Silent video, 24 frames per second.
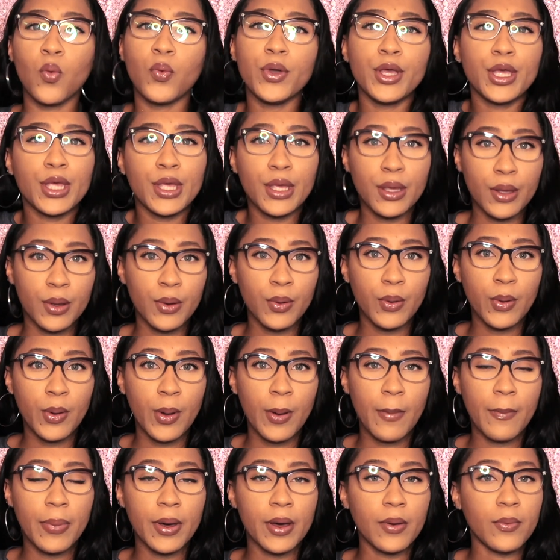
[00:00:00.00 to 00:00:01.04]
We cute,
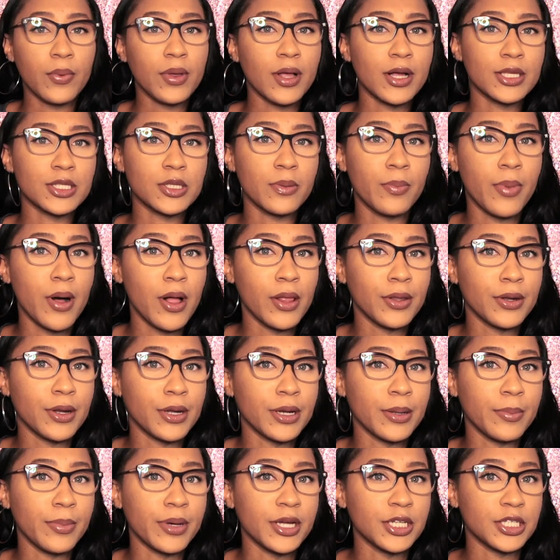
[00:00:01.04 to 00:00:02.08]
but we also balling
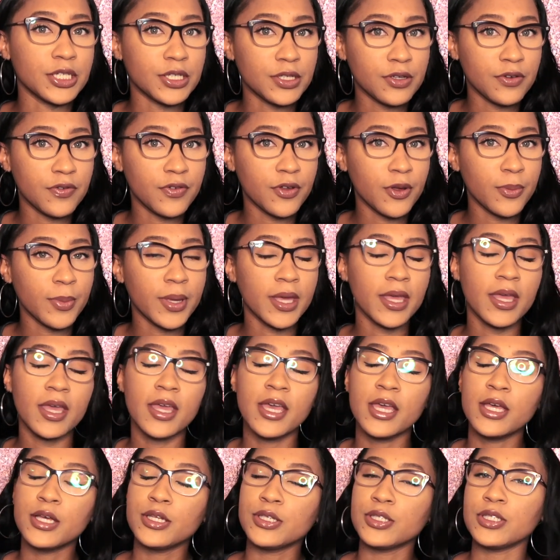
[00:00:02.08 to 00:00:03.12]
on a budget, you feel me?
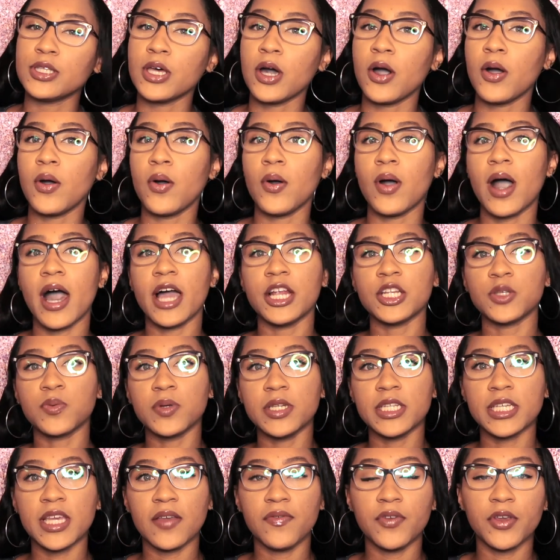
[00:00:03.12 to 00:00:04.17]
So I just
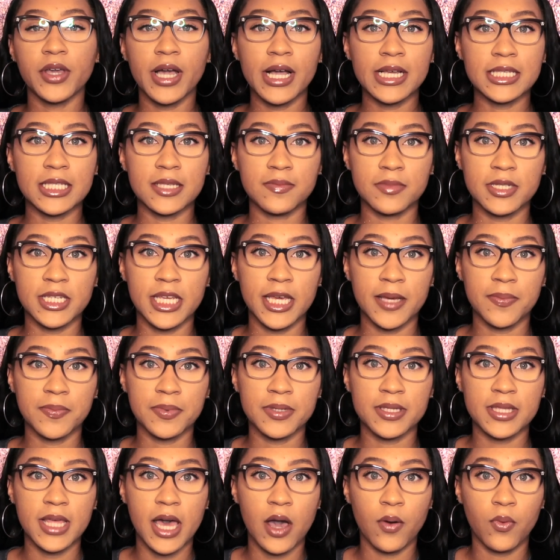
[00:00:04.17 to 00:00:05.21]
want to give you guys some
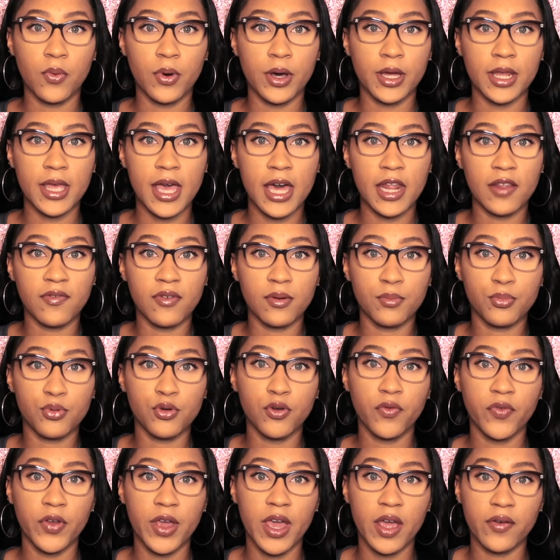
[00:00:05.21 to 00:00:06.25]
tips that would kind of
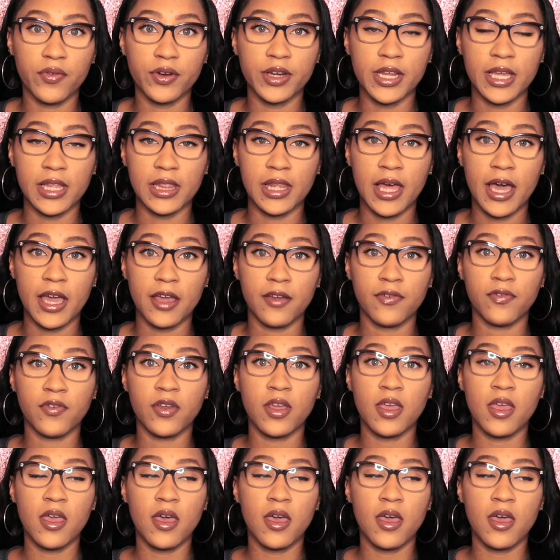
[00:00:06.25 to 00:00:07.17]
improve your everyday life.